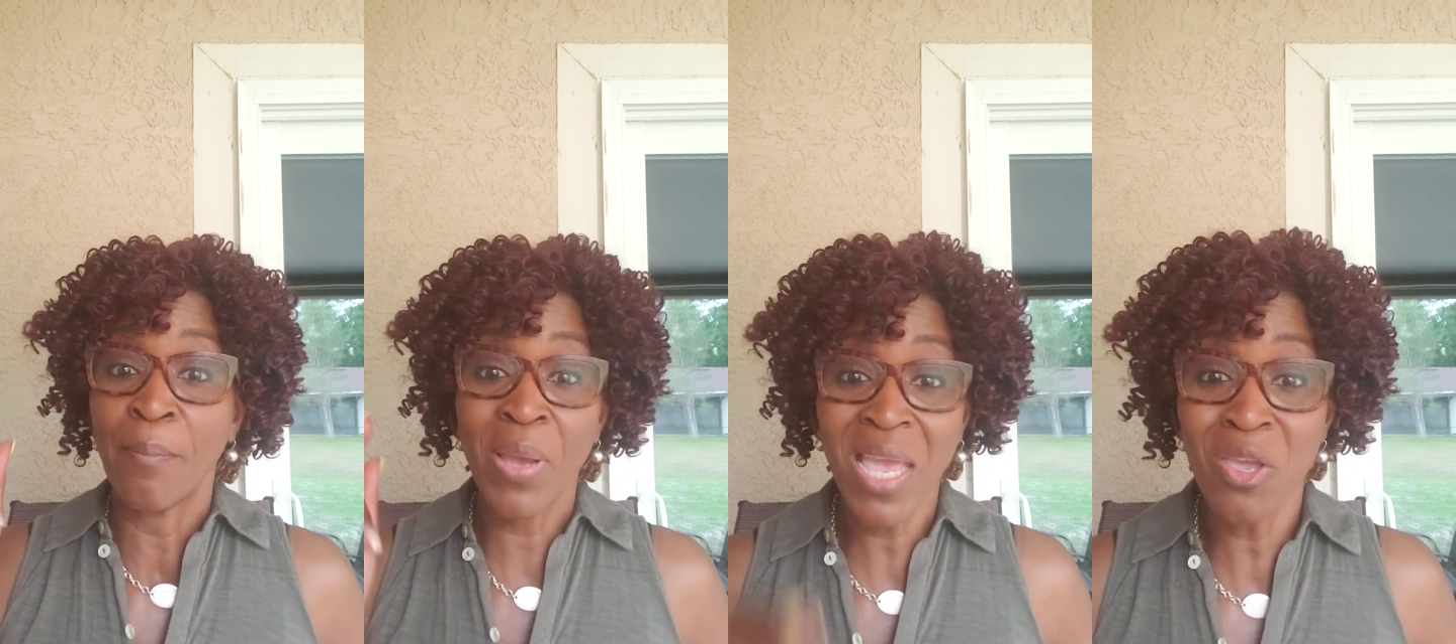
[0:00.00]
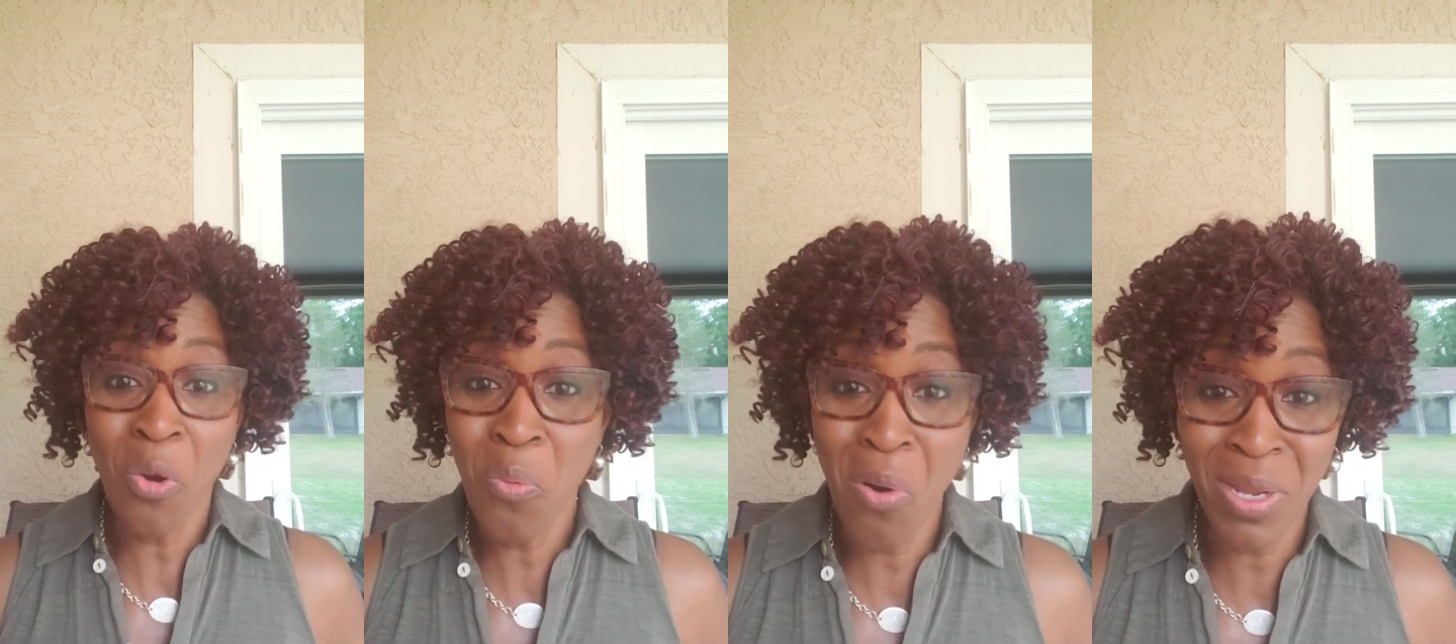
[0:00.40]
Pay
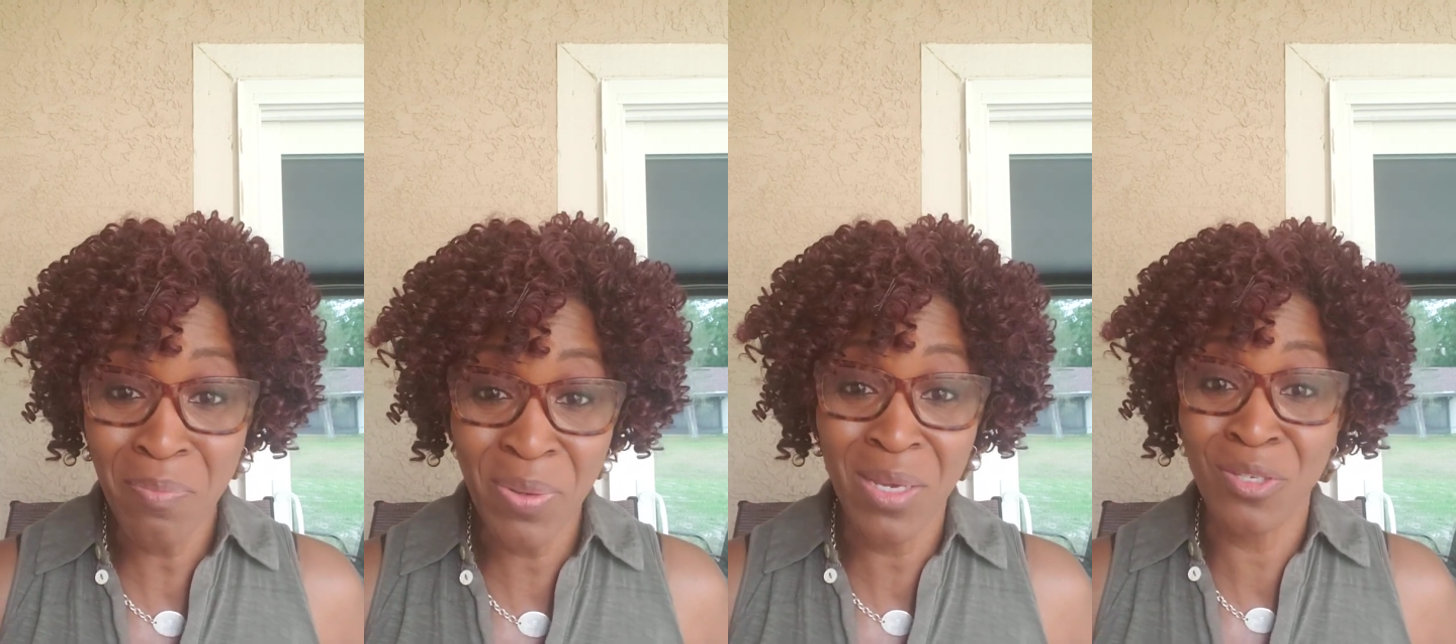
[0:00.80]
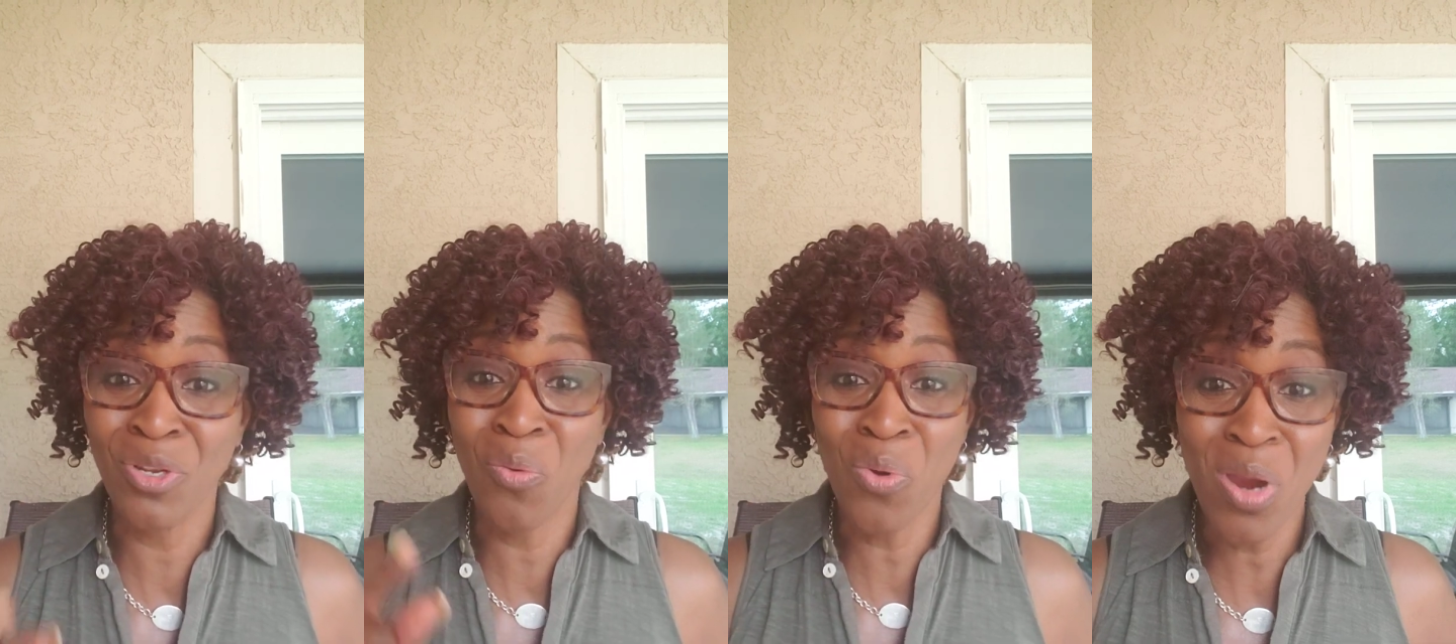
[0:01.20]
your water bill.
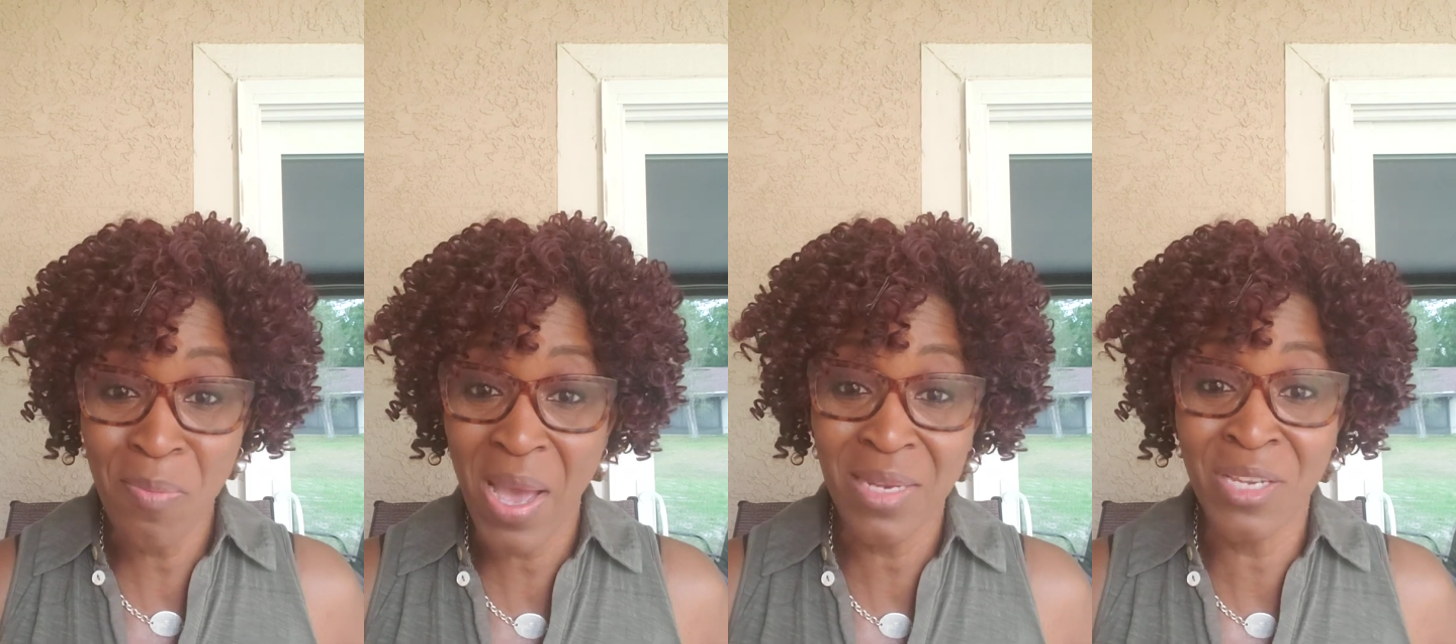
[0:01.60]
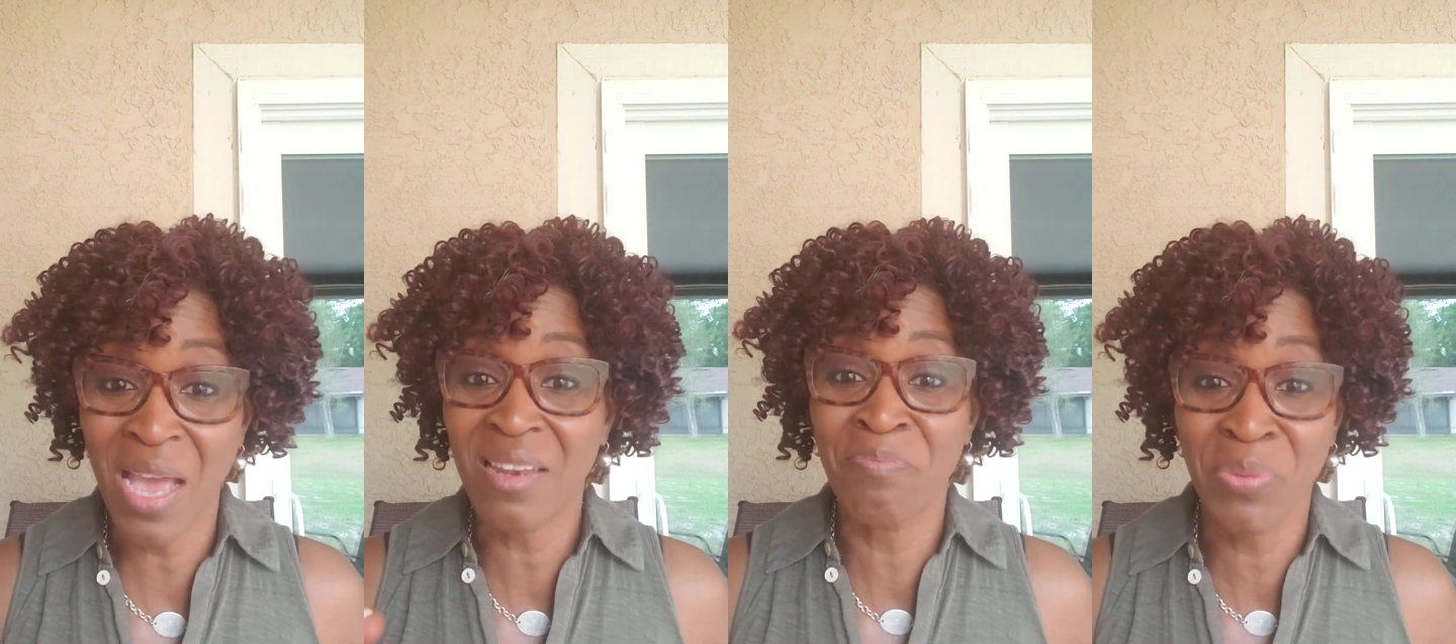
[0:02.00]
Don't worry about
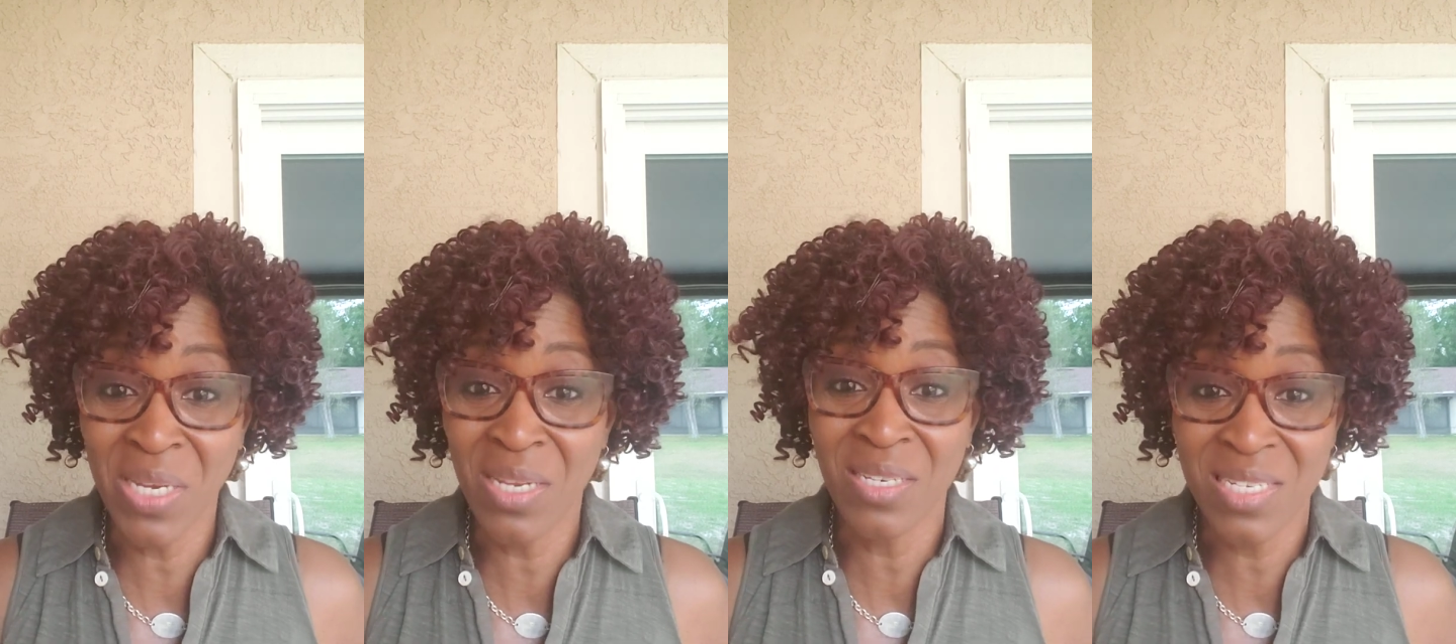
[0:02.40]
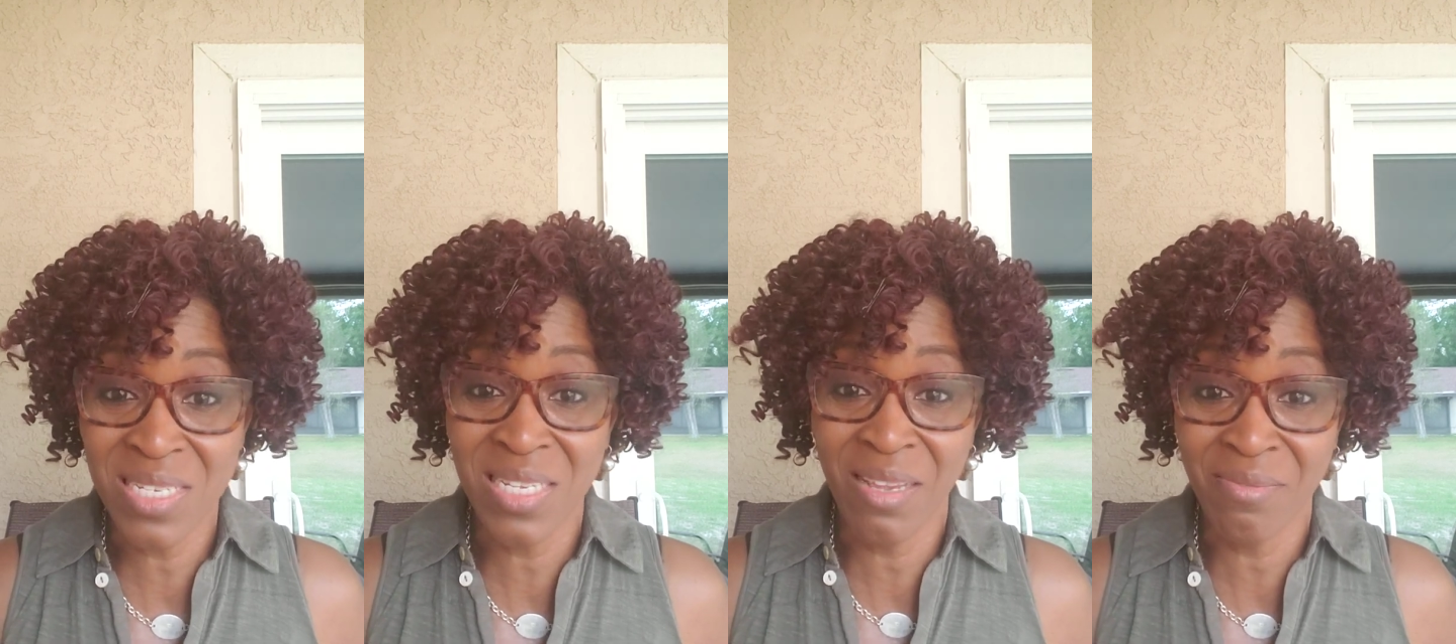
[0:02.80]
I'd have been under the
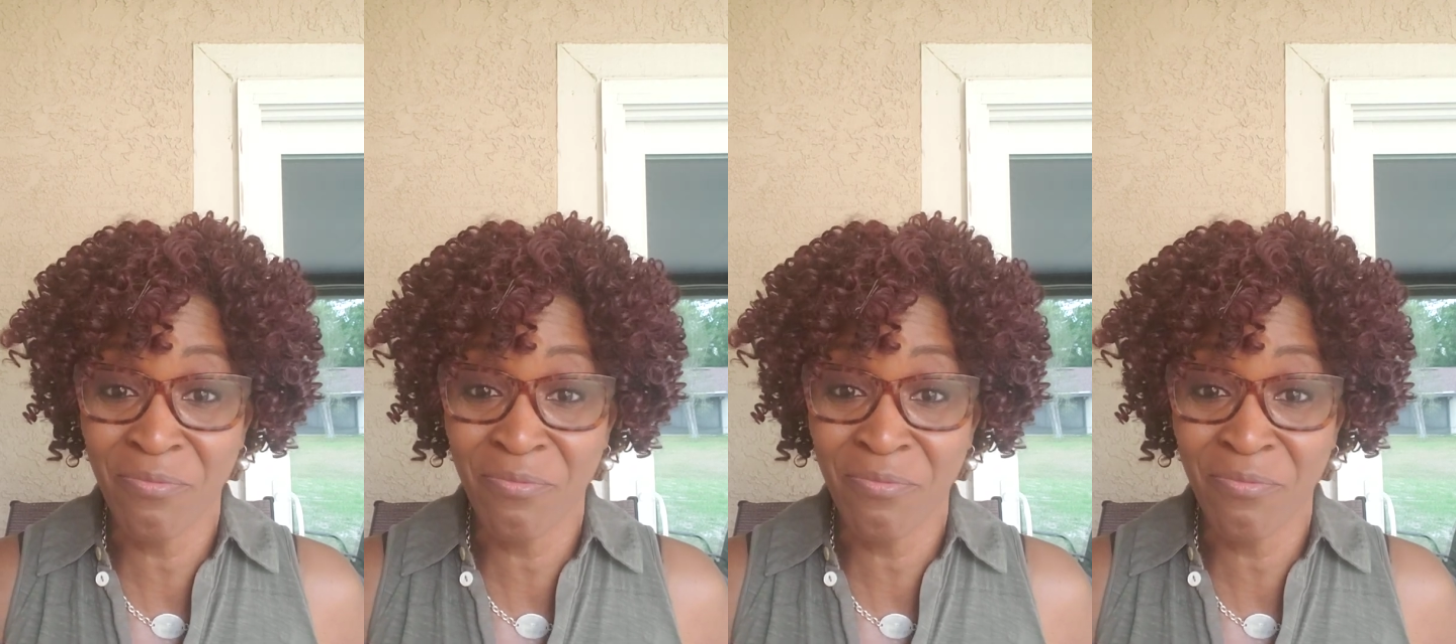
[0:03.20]
sink